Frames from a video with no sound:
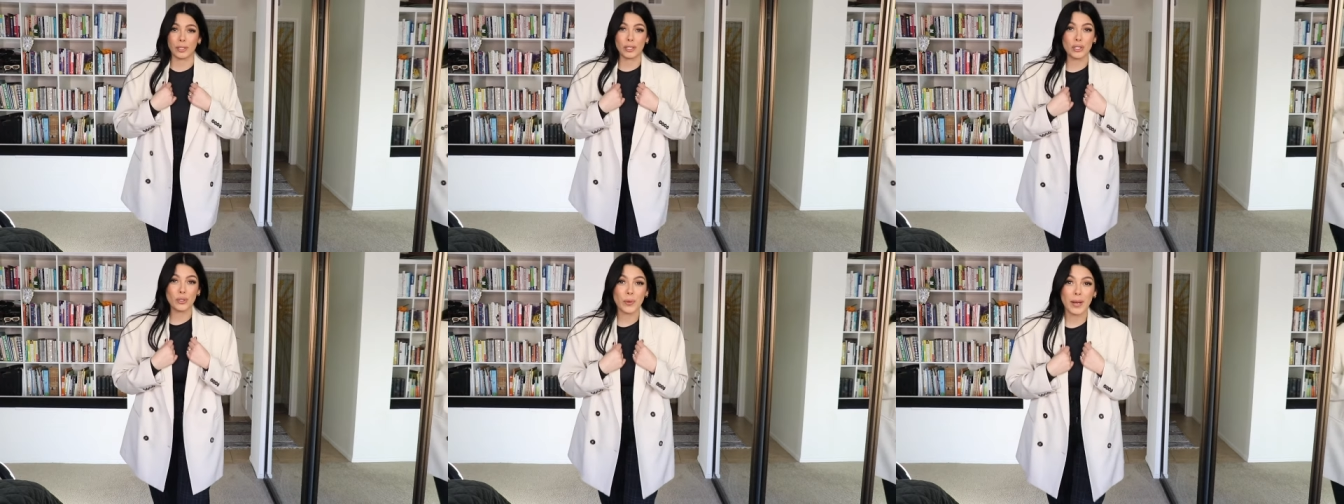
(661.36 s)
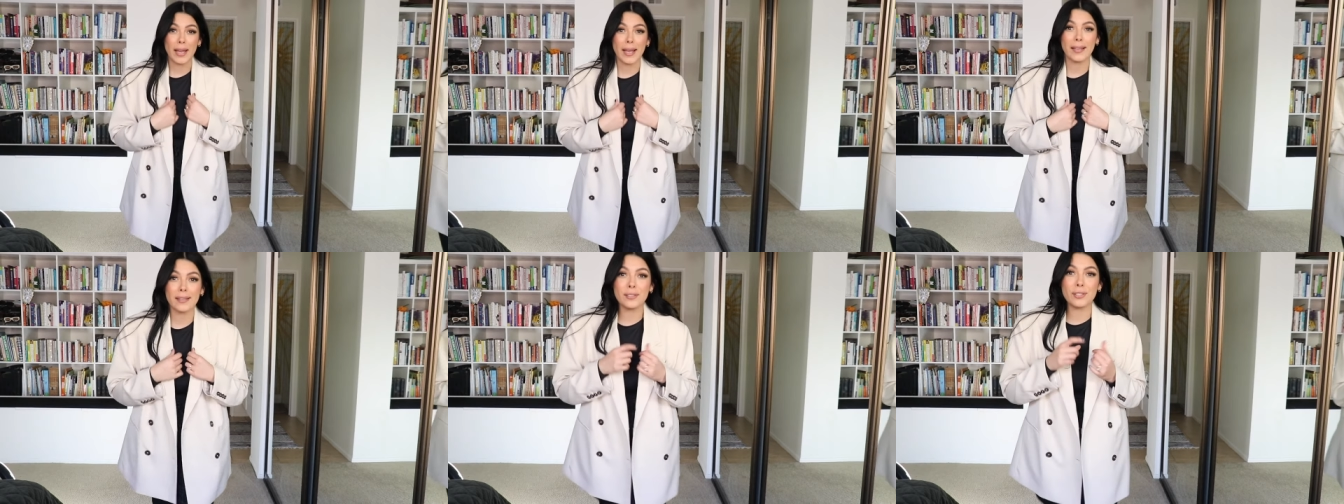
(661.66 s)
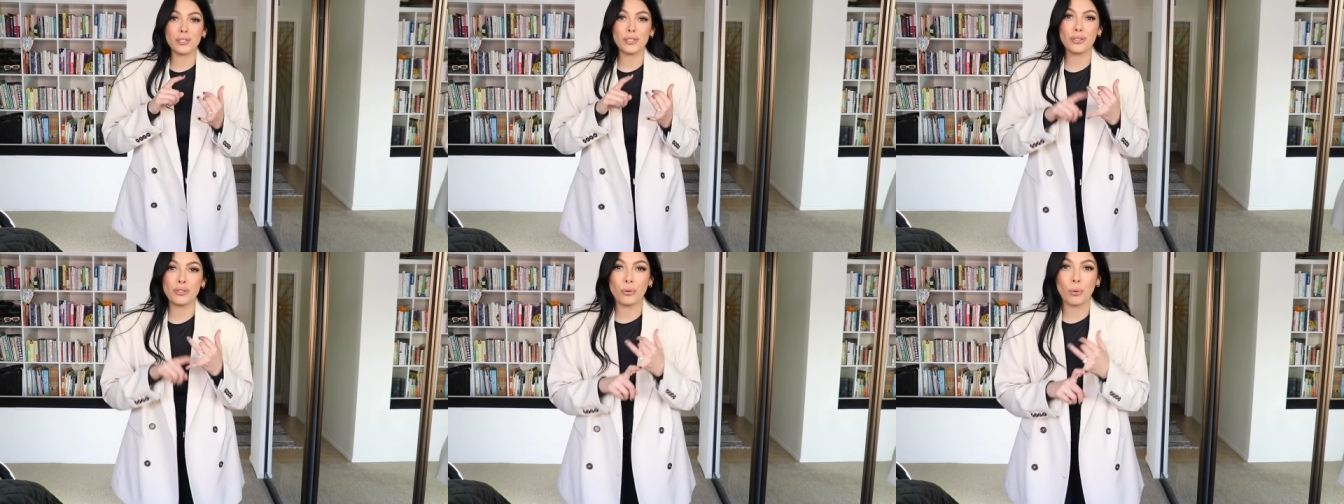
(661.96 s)
a
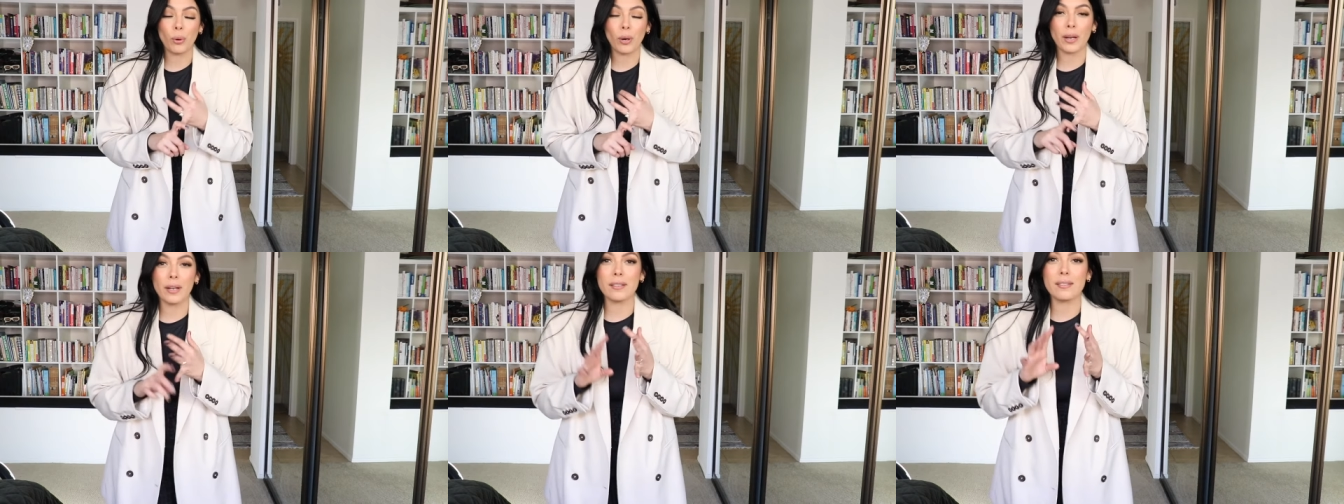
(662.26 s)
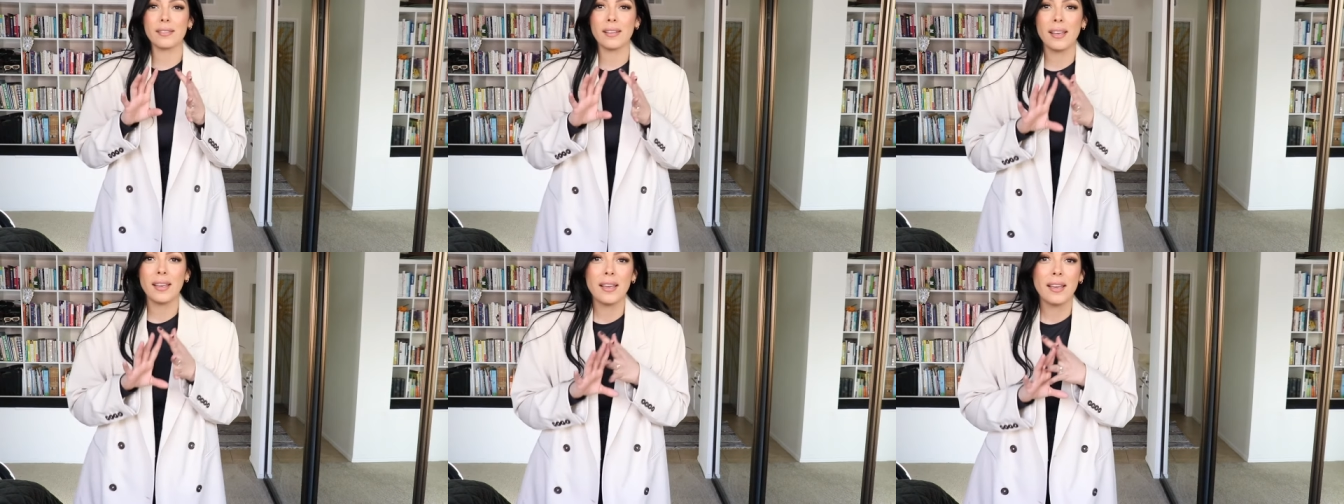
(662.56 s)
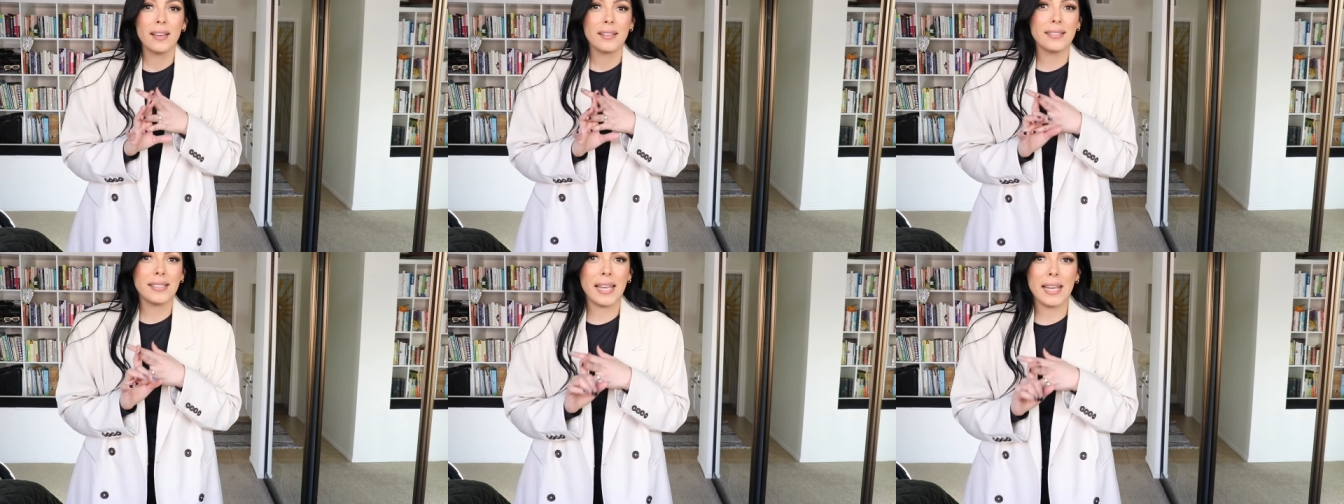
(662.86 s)
dress, shorts,
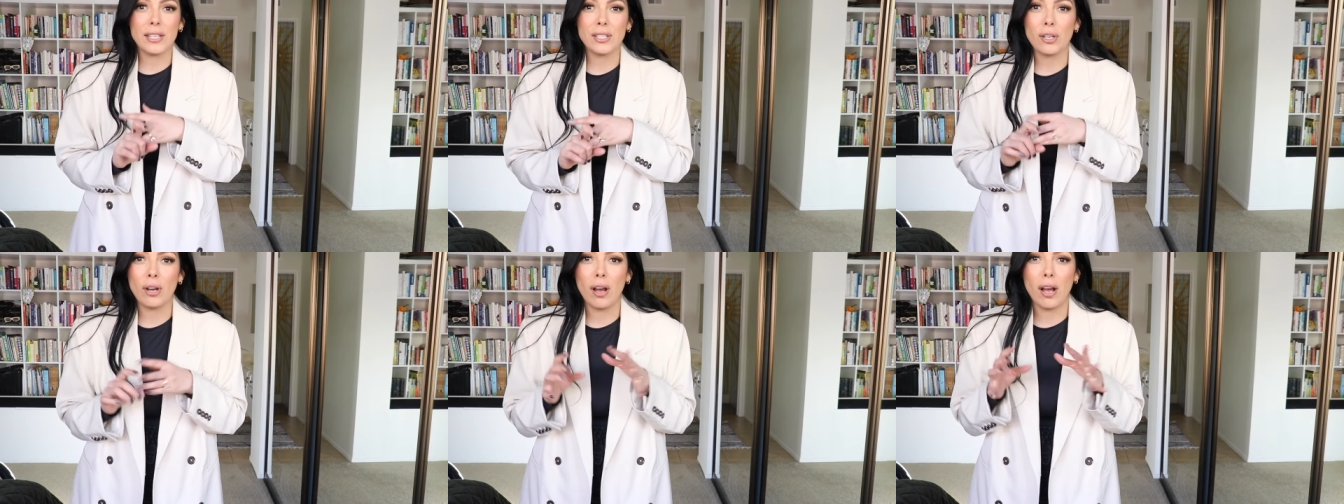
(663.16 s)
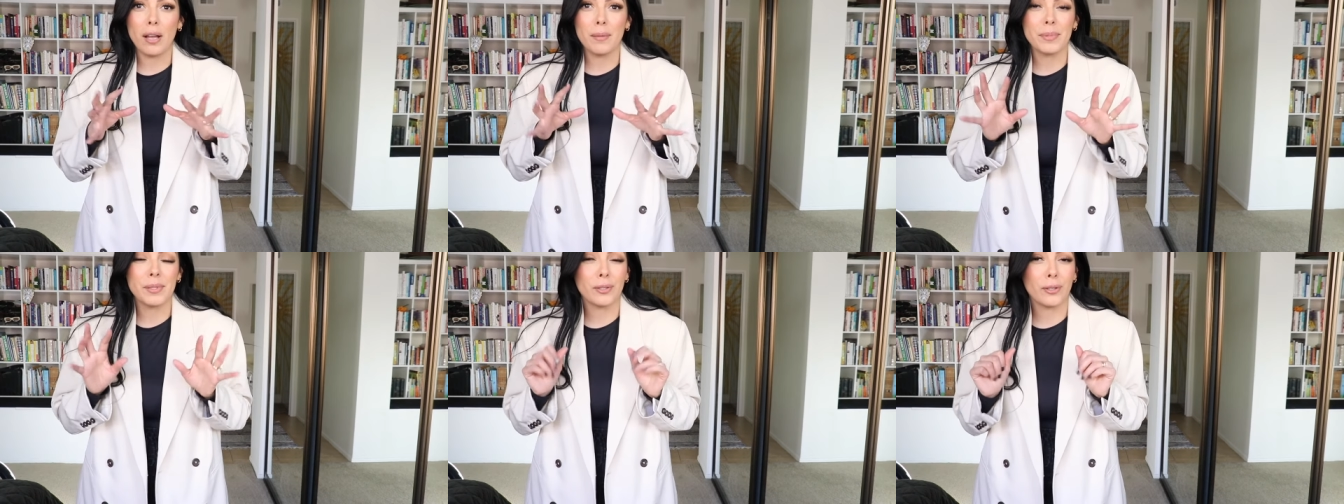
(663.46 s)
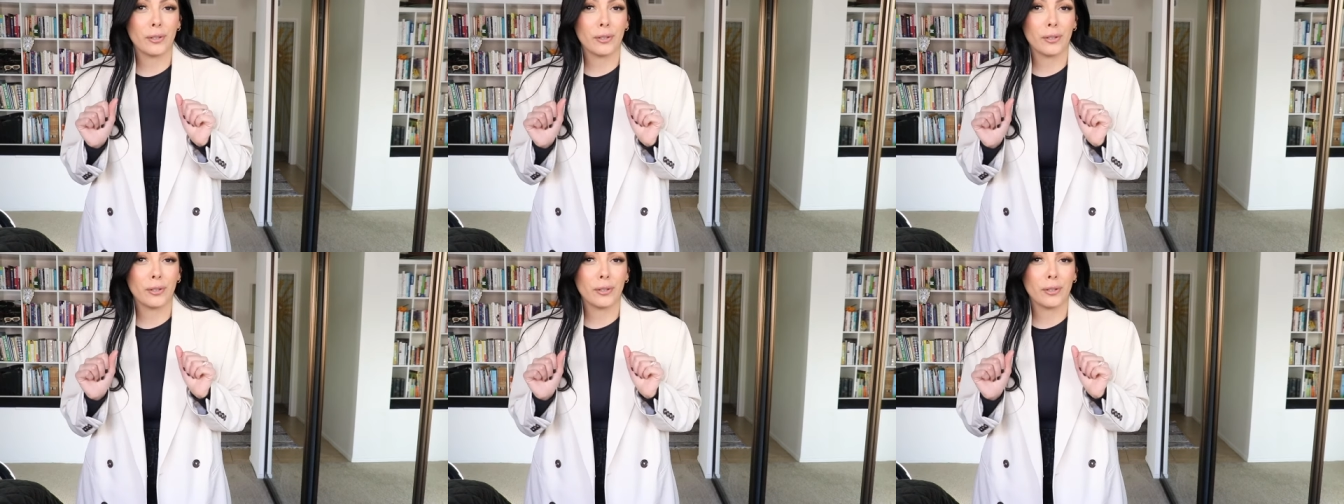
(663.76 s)
tank tops,